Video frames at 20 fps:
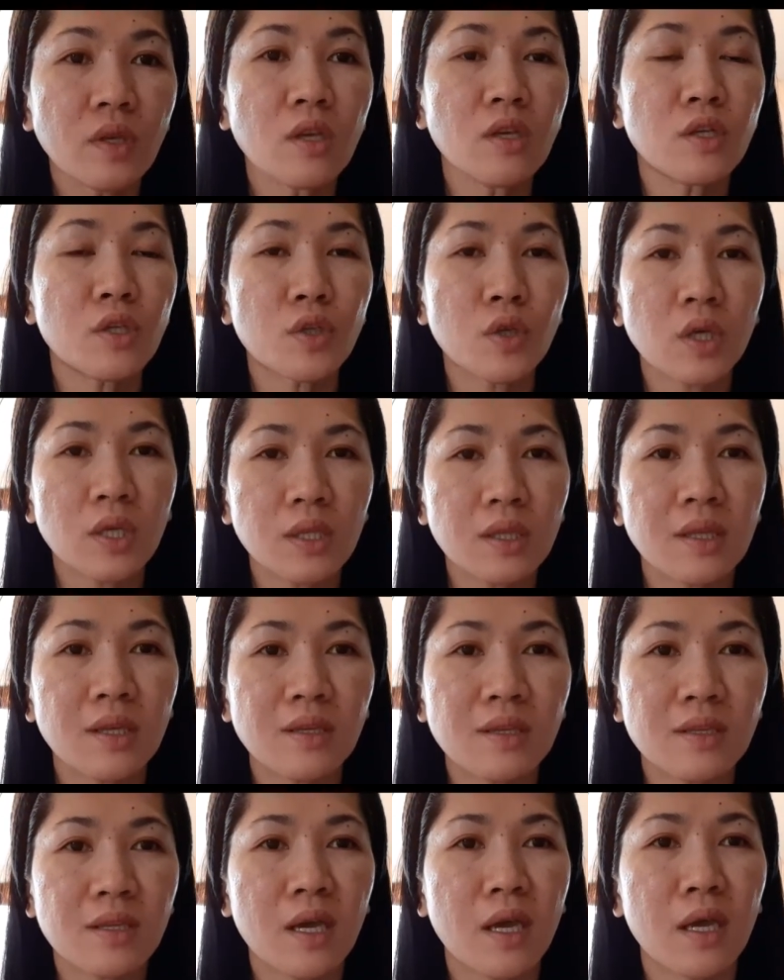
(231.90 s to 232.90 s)
So at
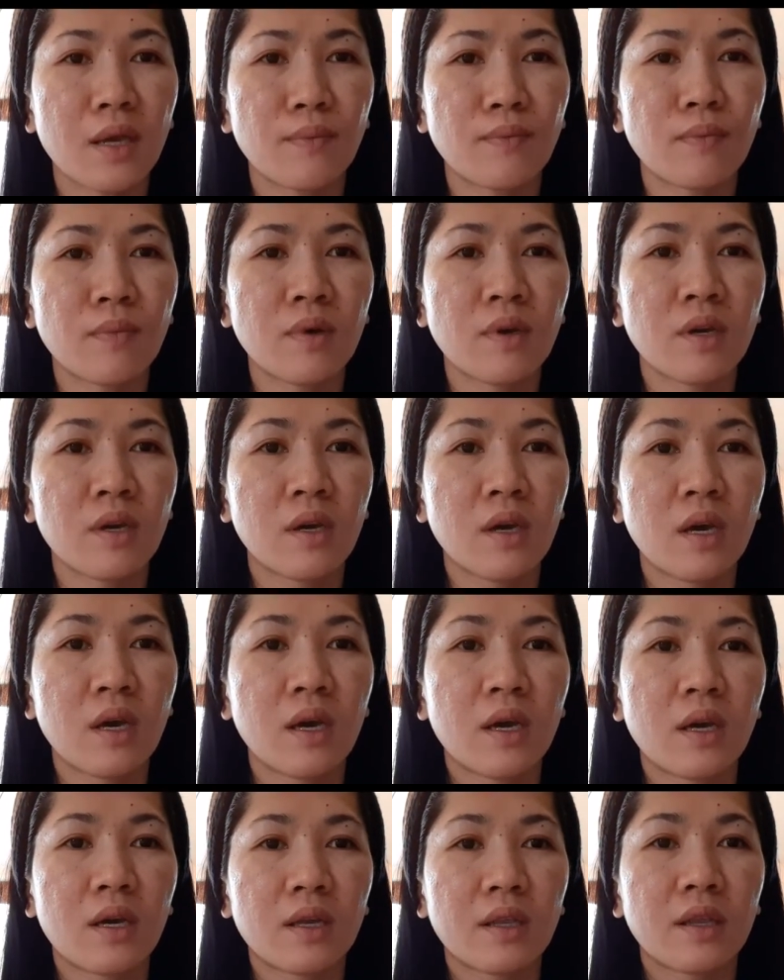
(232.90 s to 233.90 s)
that time
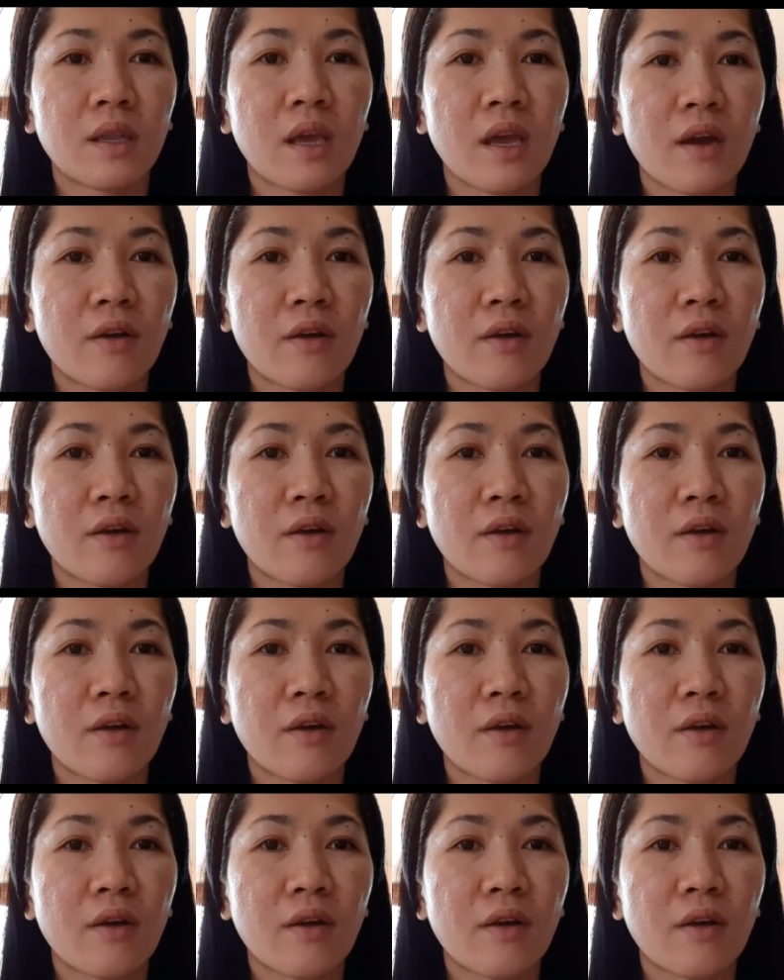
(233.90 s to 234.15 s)
they